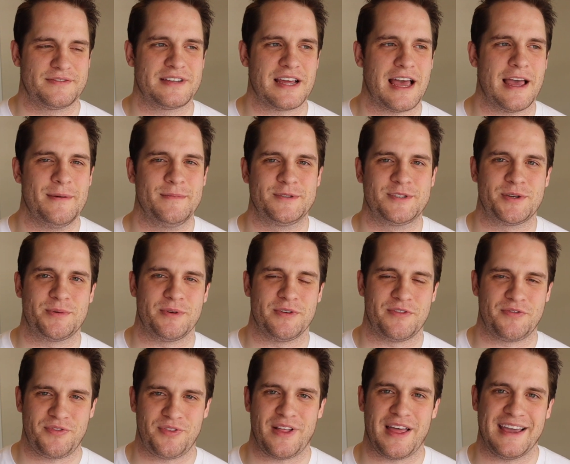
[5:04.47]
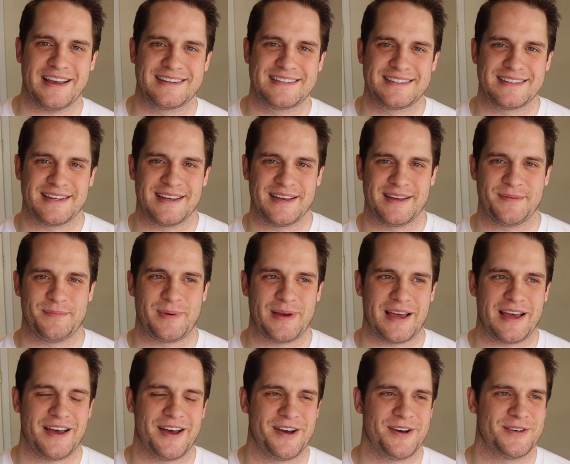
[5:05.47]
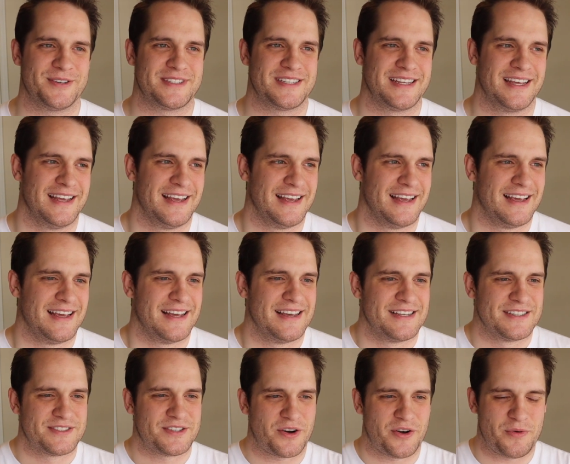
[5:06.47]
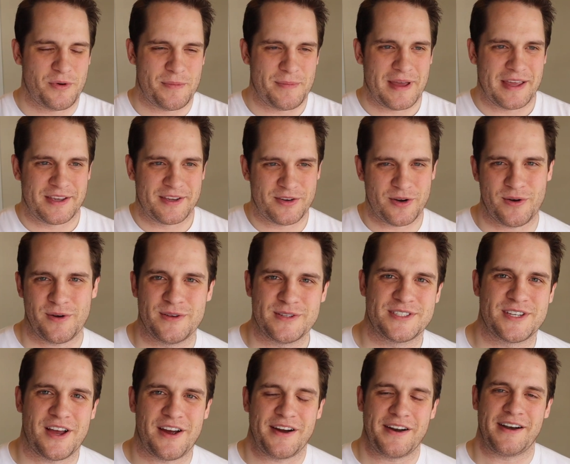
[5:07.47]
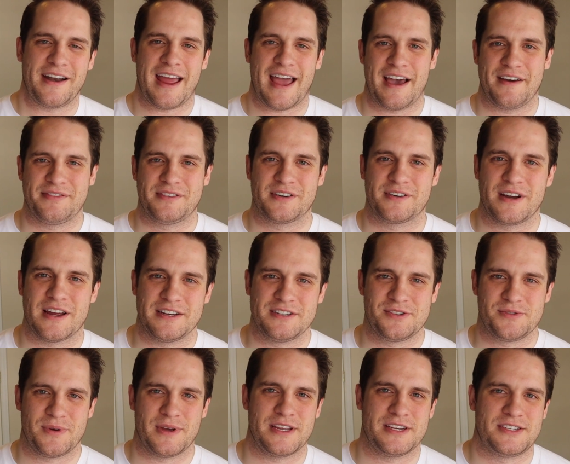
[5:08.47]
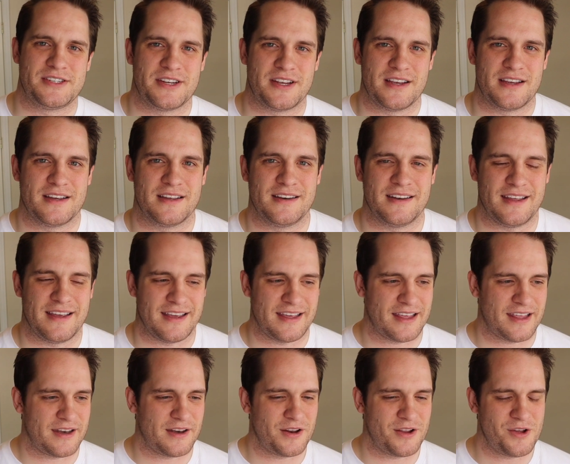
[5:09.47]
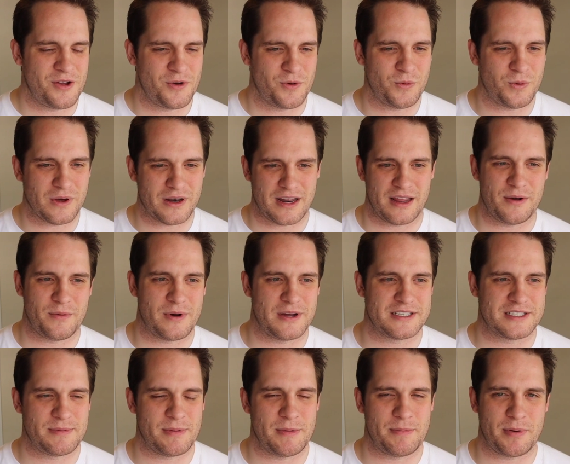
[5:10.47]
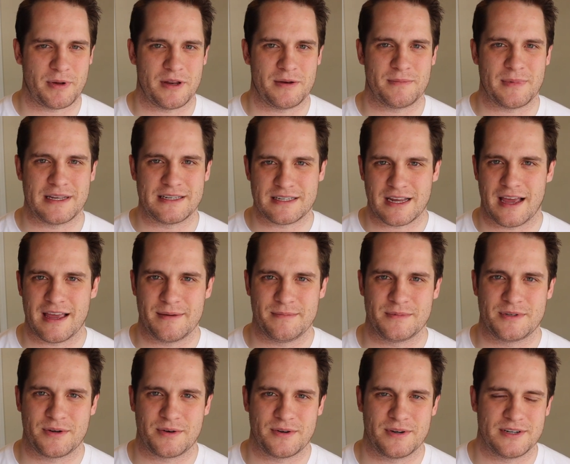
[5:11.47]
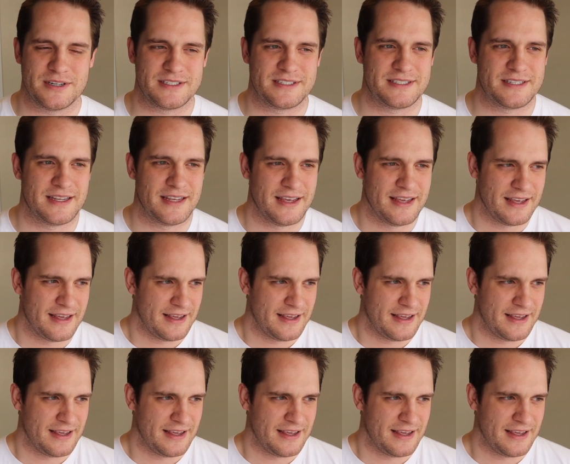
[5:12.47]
of time to reflect about sort of what my goals are after graduation and what I want to be putting my time towards.